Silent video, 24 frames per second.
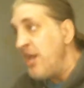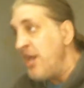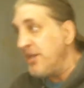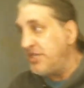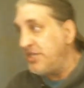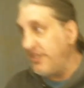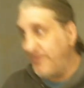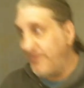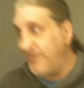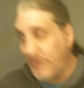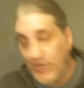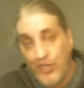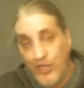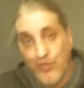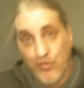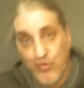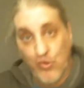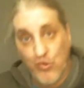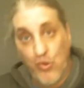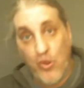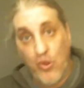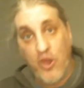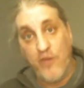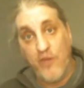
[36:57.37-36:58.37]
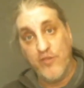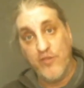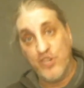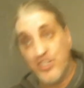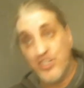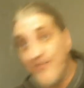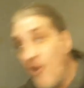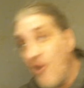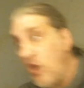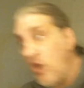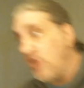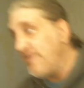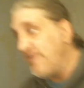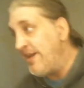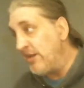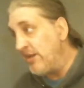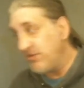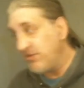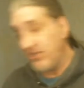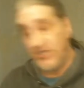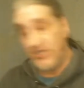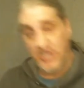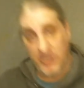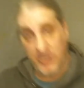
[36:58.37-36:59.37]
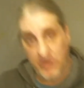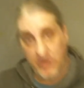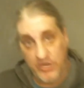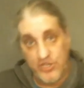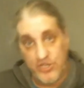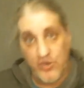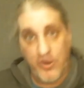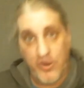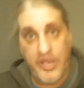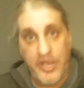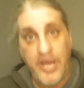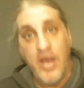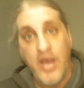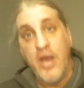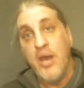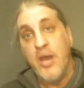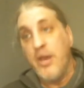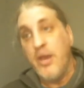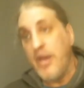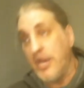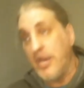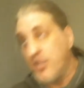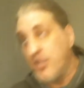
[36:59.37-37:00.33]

typically ruled over small amounts of territory and